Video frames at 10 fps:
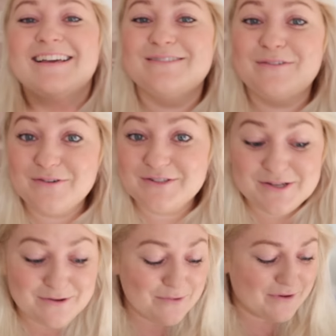So we've got
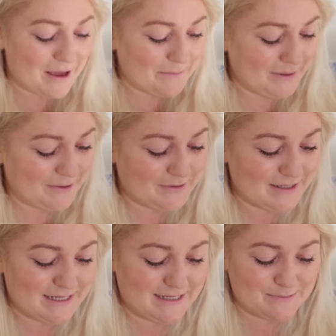two more camping
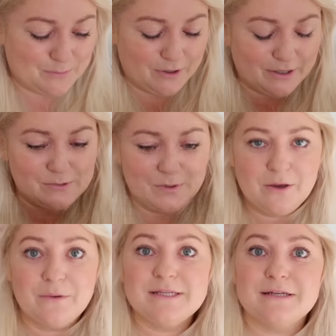holidays booked. We're
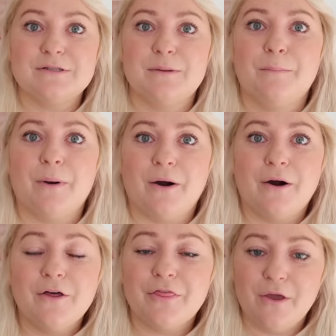going down to
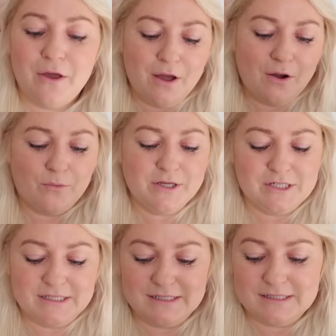Bath, which
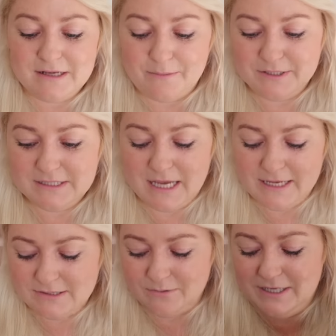is in
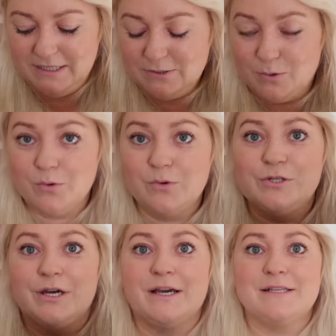Somerset. So I need to
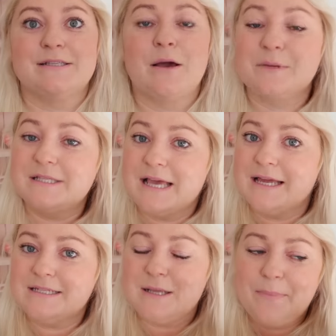order a
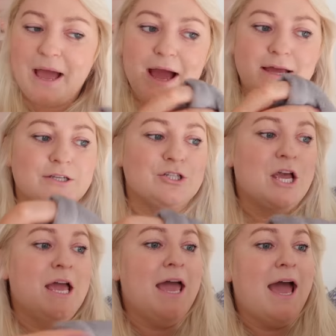Somerset patch.
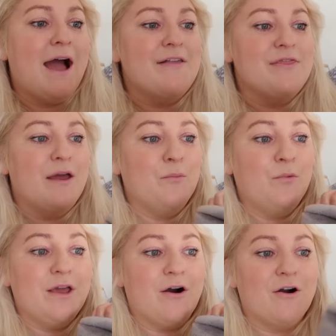And then
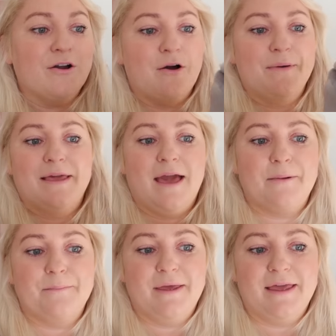we are going
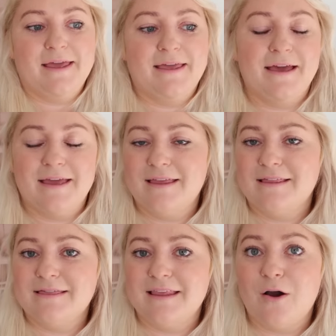camping
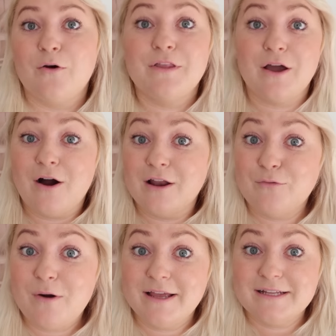on the Isle of
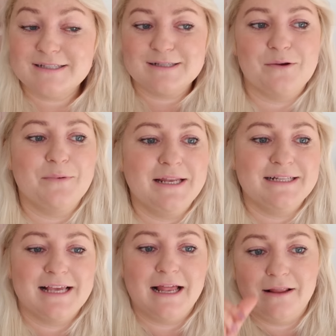Wight. So we need
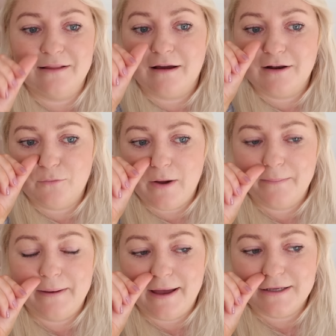to get a little Isle of
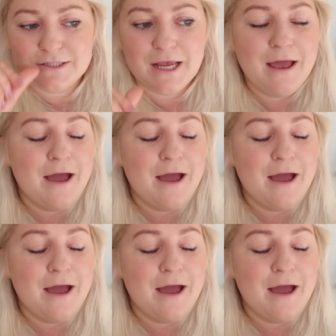Wight patch.